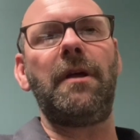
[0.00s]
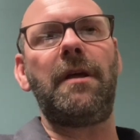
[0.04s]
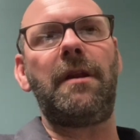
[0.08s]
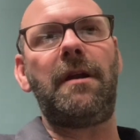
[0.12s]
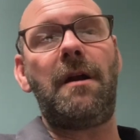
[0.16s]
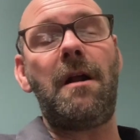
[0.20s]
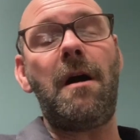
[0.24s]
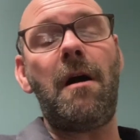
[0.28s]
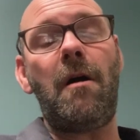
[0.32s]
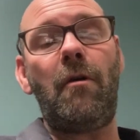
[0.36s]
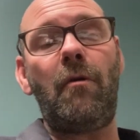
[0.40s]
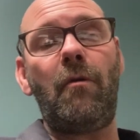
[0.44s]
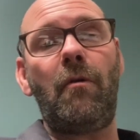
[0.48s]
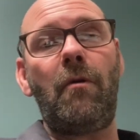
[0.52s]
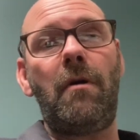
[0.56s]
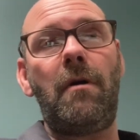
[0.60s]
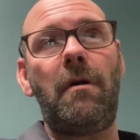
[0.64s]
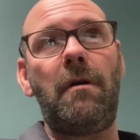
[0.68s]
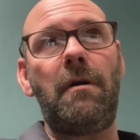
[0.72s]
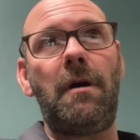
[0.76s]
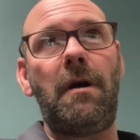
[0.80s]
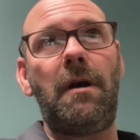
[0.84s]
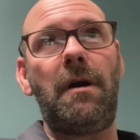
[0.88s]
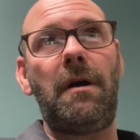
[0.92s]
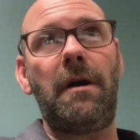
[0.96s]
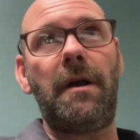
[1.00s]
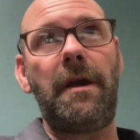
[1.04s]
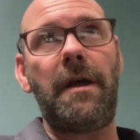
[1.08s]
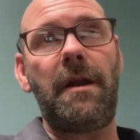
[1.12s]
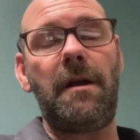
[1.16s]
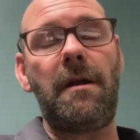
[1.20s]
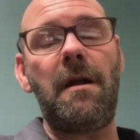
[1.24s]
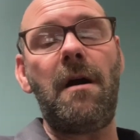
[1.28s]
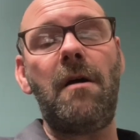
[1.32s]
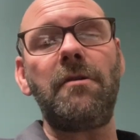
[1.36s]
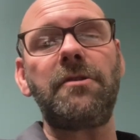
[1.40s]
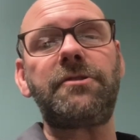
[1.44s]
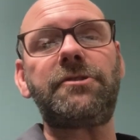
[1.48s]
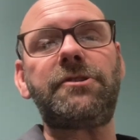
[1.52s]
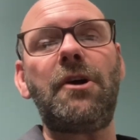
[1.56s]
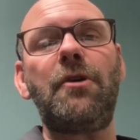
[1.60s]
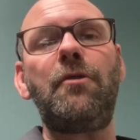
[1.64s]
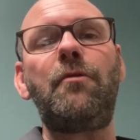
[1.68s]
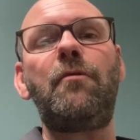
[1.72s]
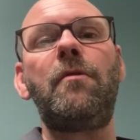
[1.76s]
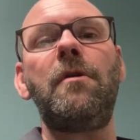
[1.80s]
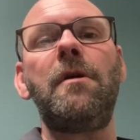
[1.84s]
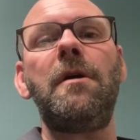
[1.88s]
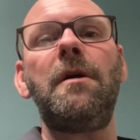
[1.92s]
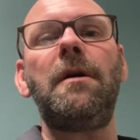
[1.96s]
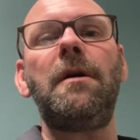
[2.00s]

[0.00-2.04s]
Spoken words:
and it also